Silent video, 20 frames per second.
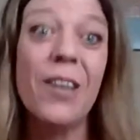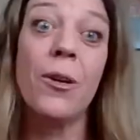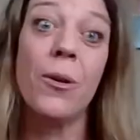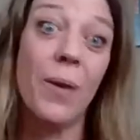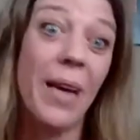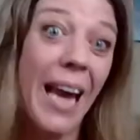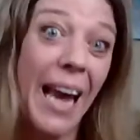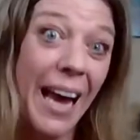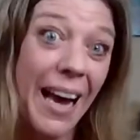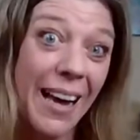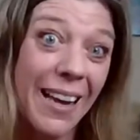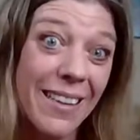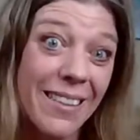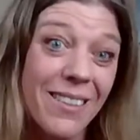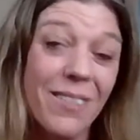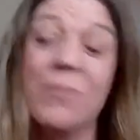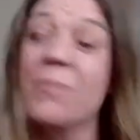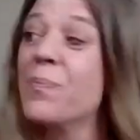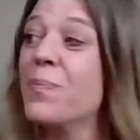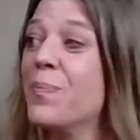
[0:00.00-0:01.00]
You can,
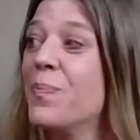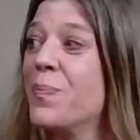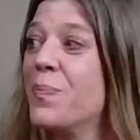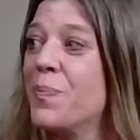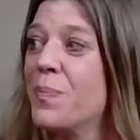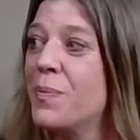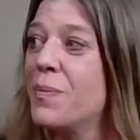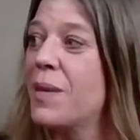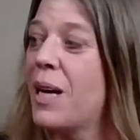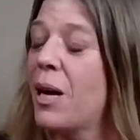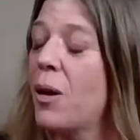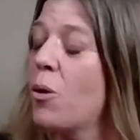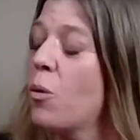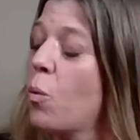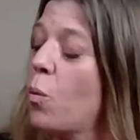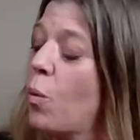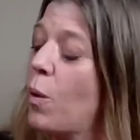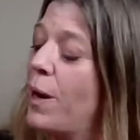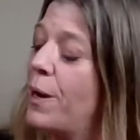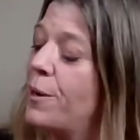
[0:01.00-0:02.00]
but
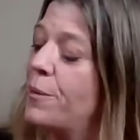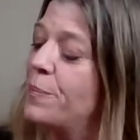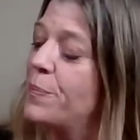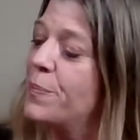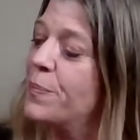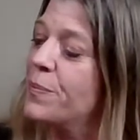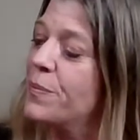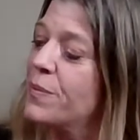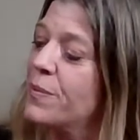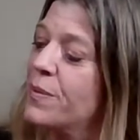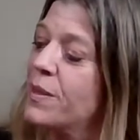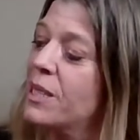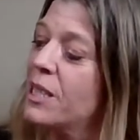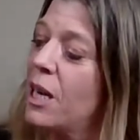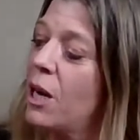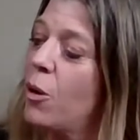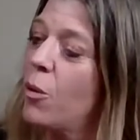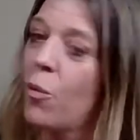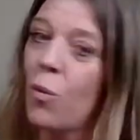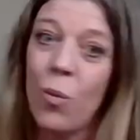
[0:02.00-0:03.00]
where?
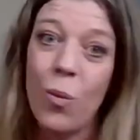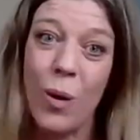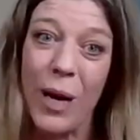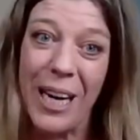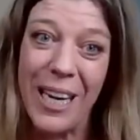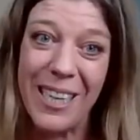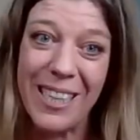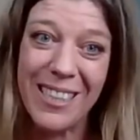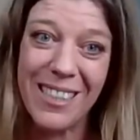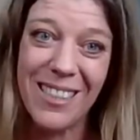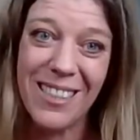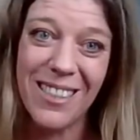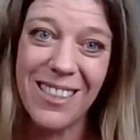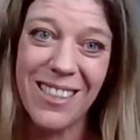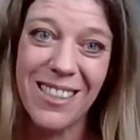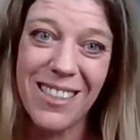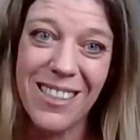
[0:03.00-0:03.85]
Where?